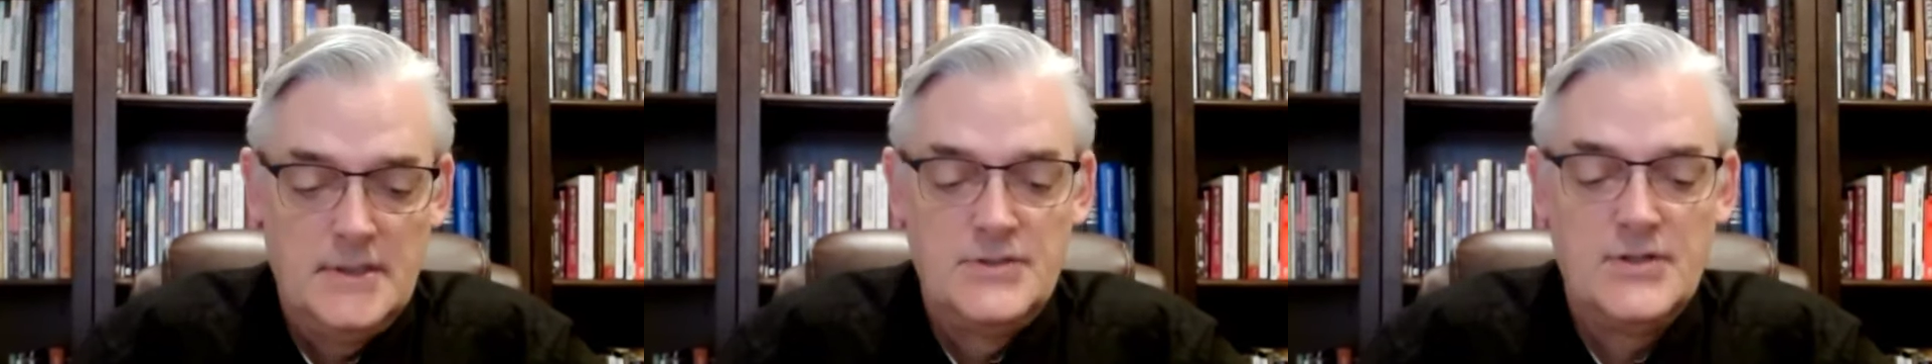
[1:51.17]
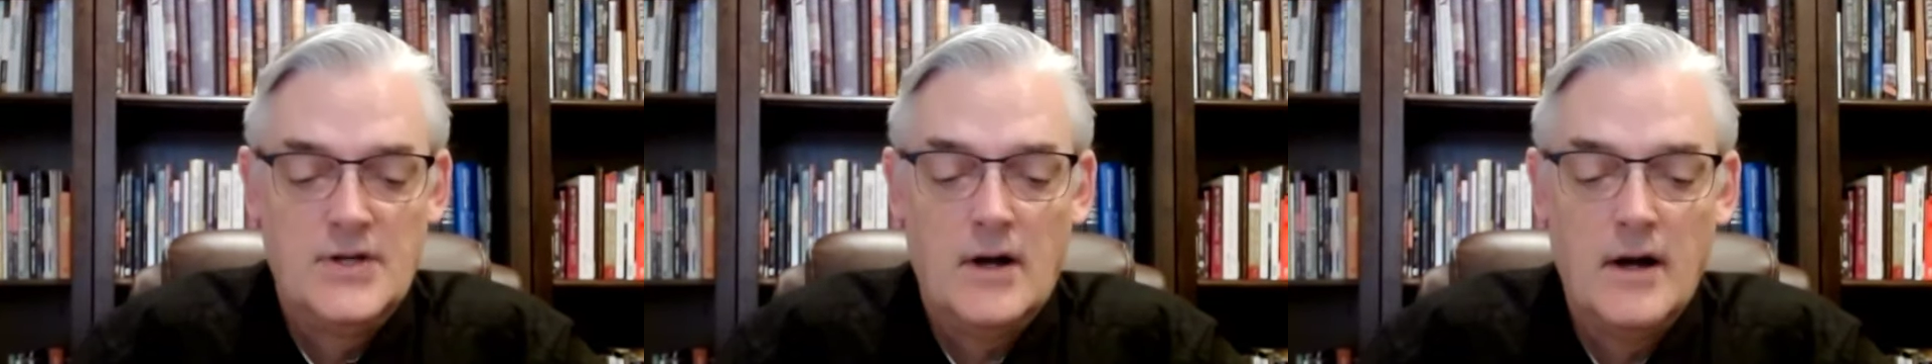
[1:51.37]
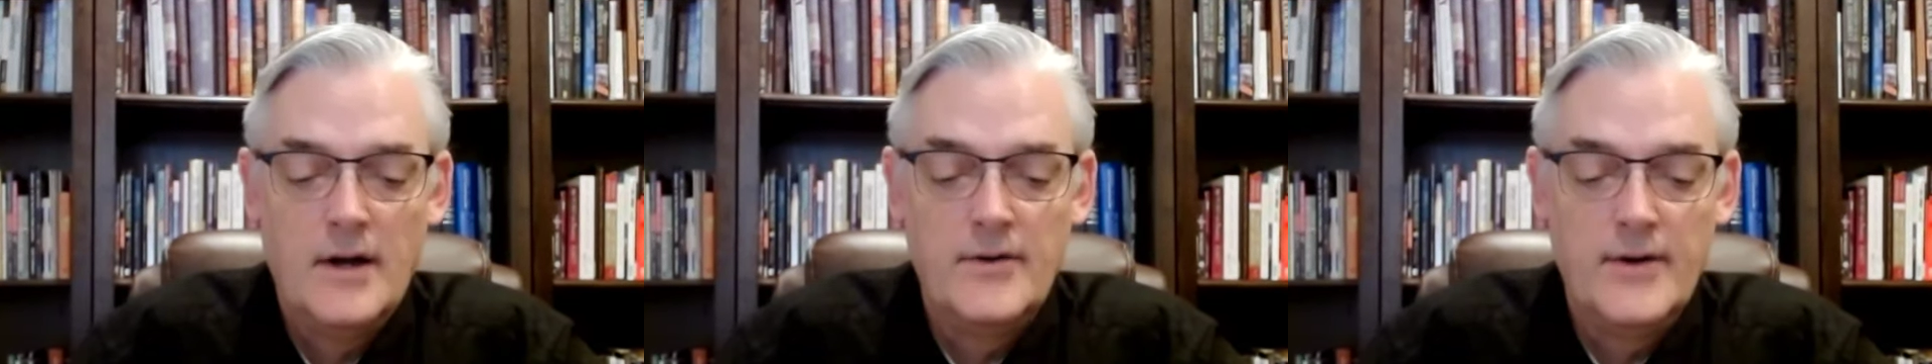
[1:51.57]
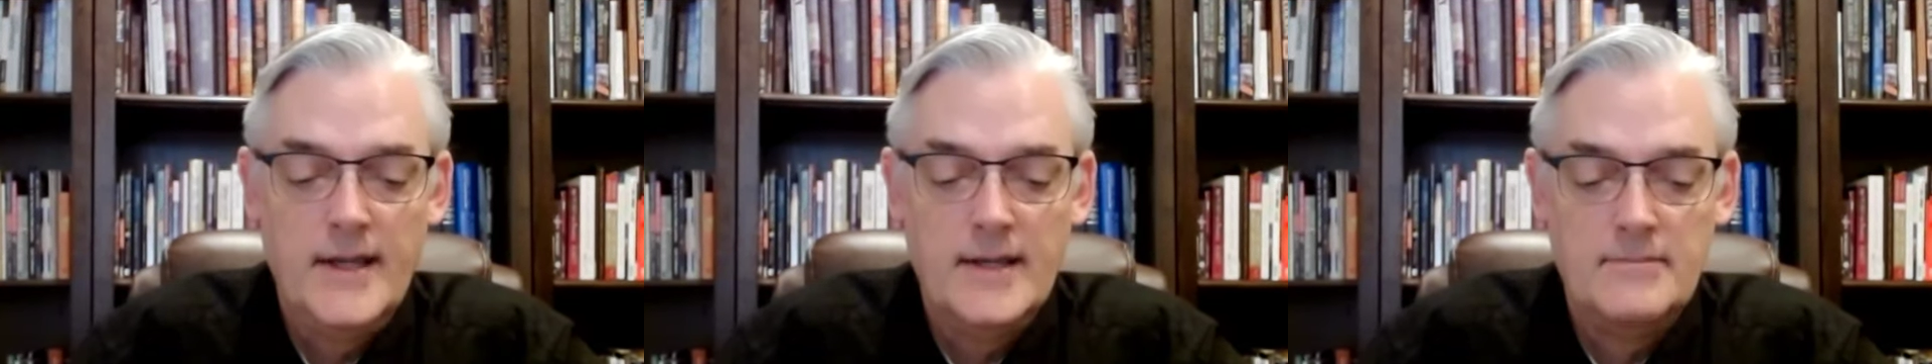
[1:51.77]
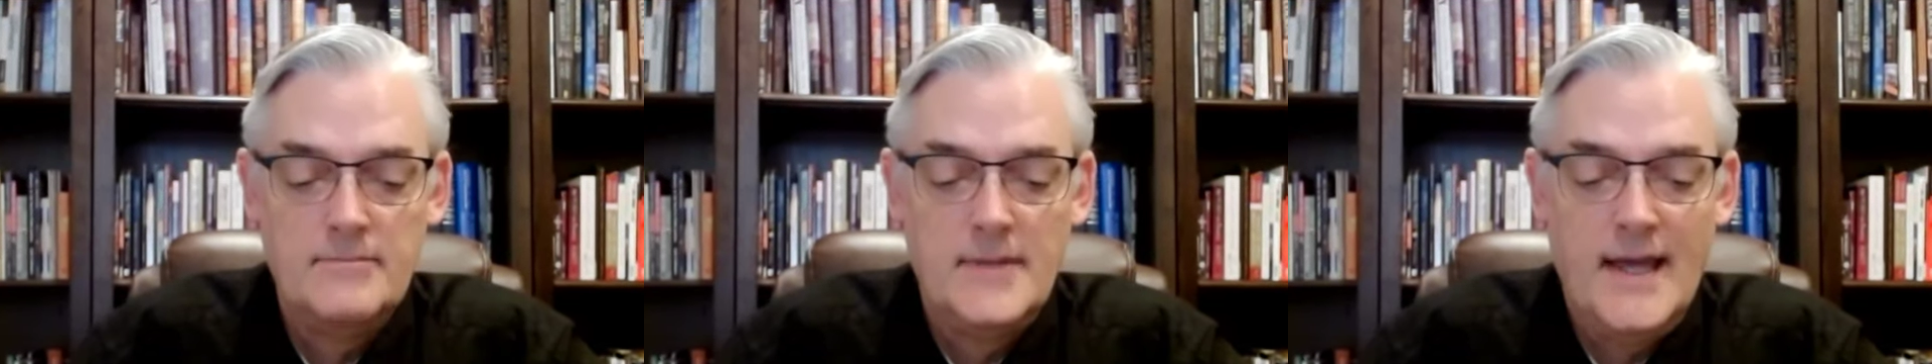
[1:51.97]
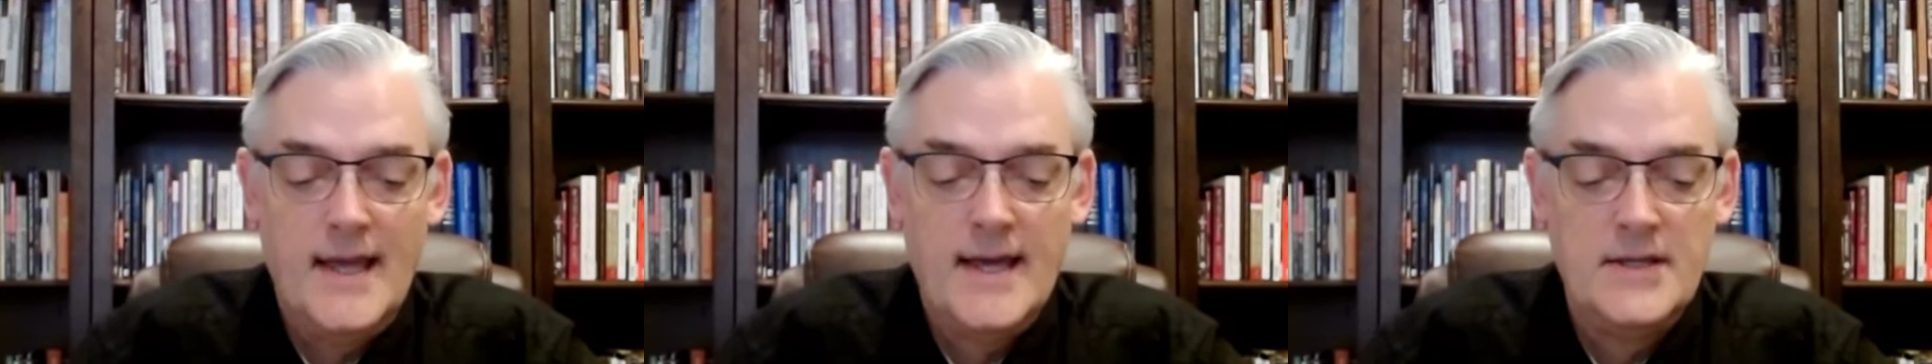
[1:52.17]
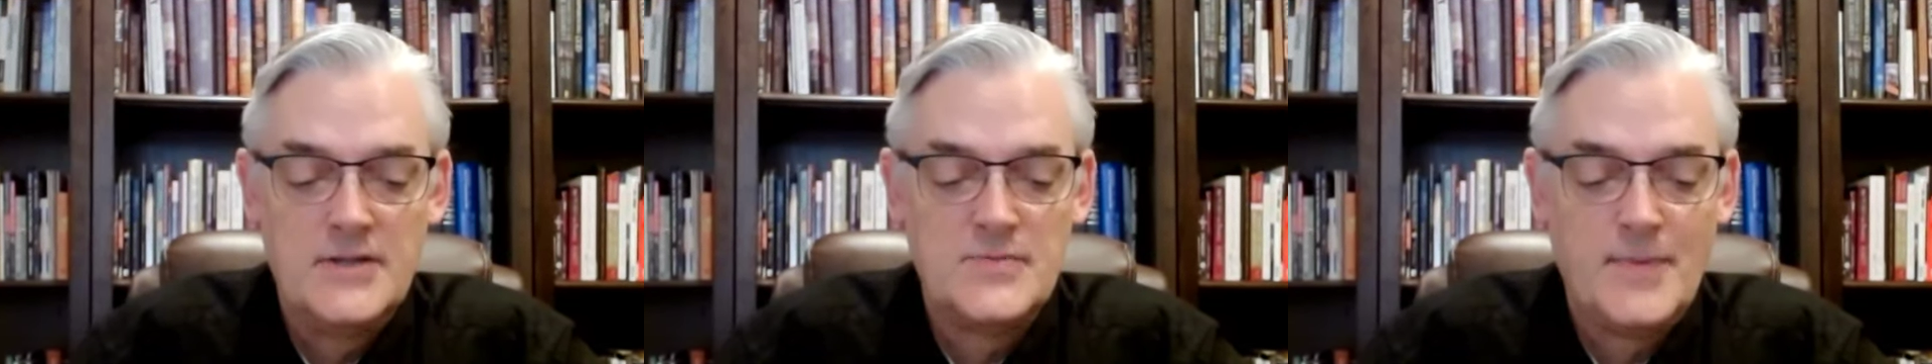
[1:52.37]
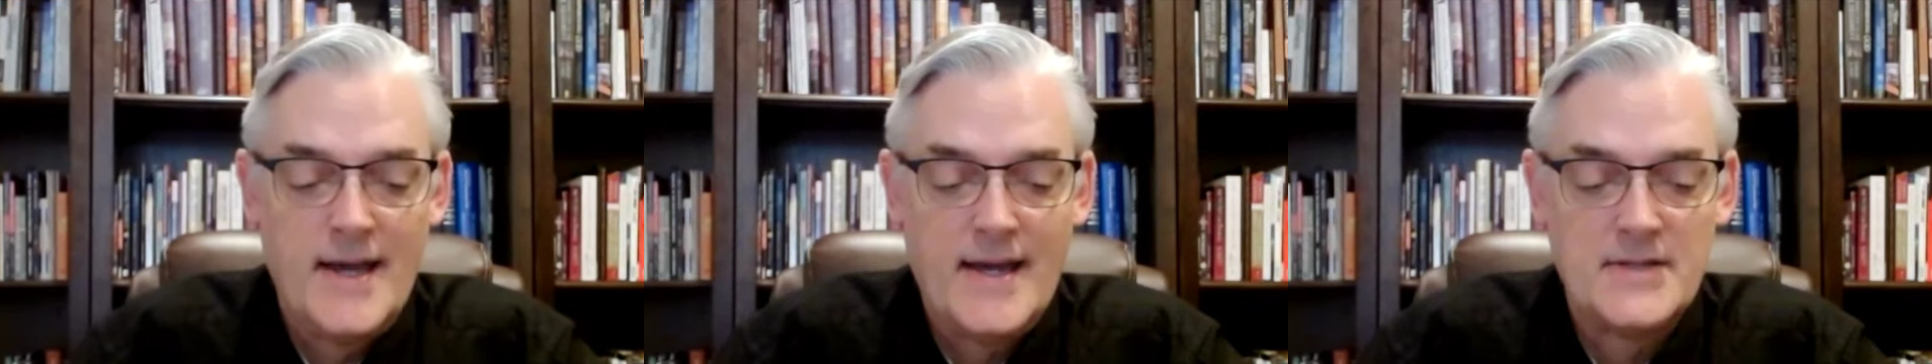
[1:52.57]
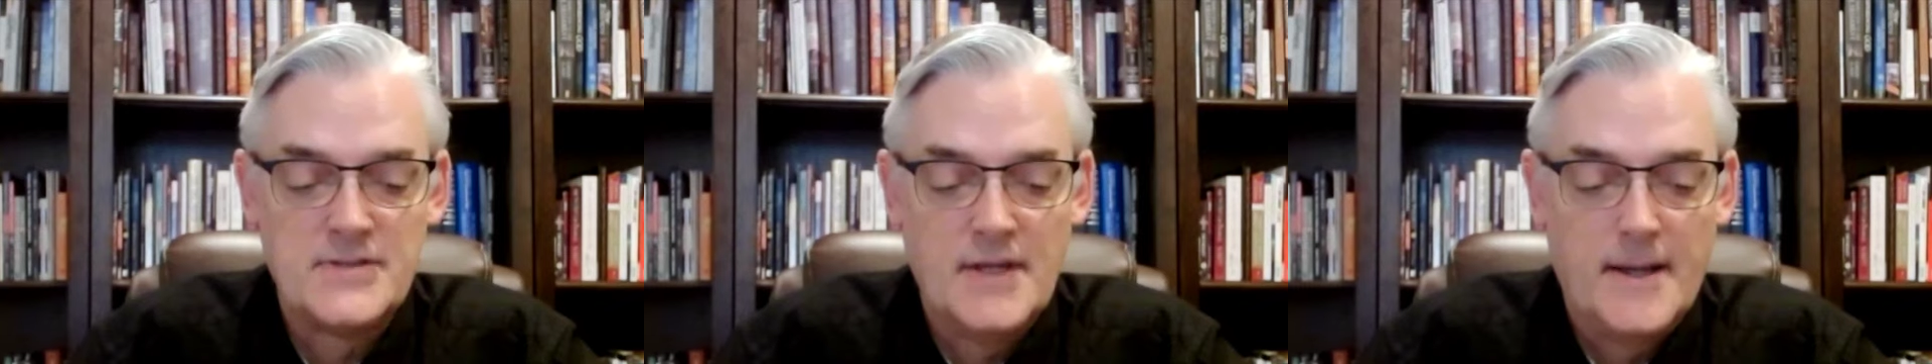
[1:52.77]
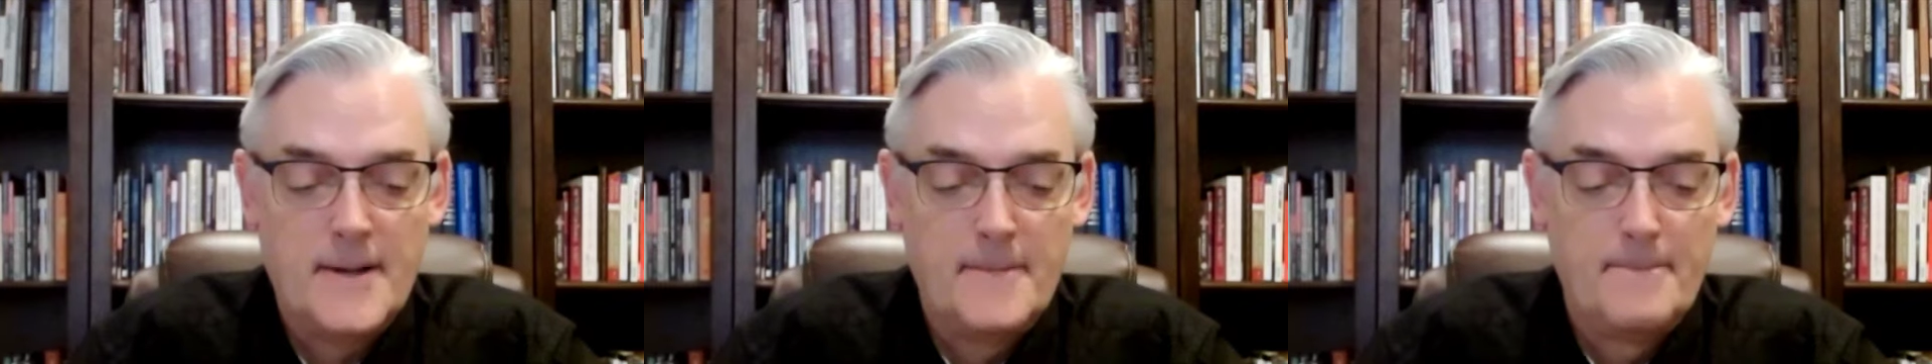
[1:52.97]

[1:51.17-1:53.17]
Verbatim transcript: to honor him at his passing.